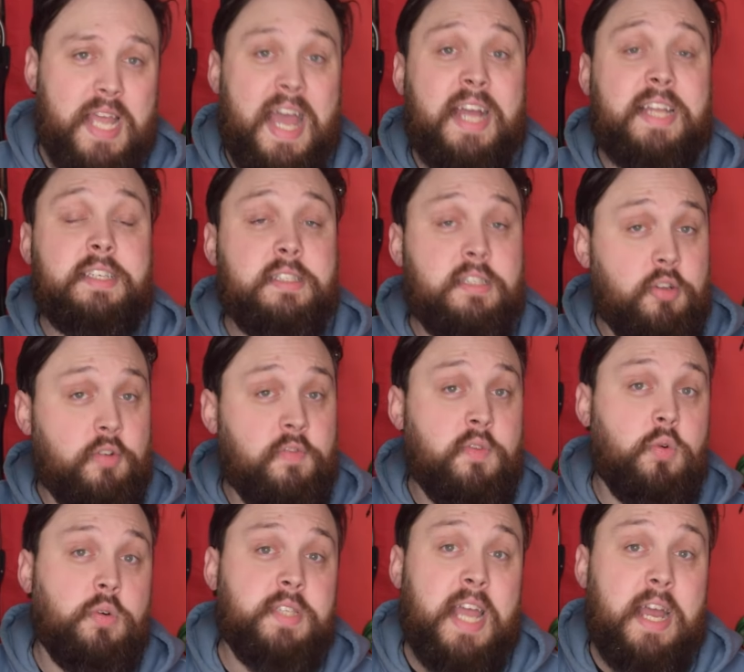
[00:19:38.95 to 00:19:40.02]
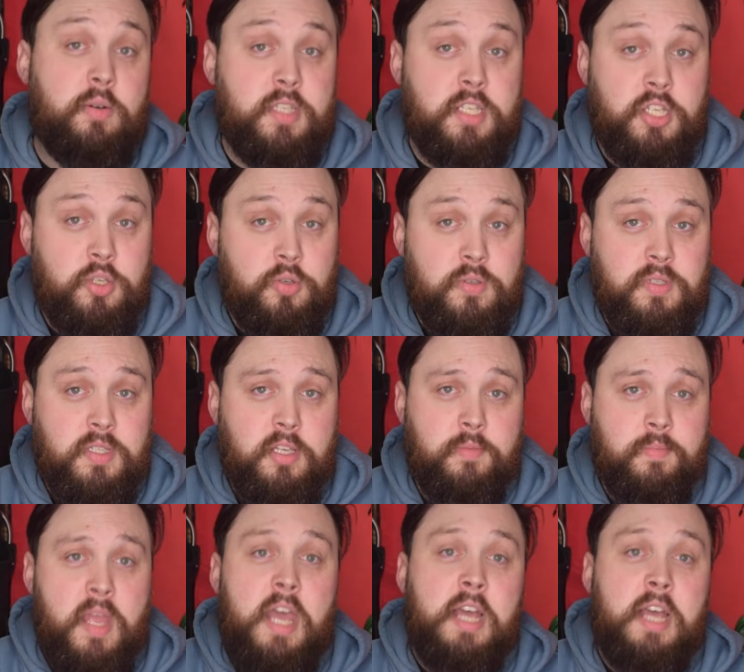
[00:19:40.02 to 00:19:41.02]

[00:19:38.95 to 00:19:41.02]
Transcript: and of course how to use them.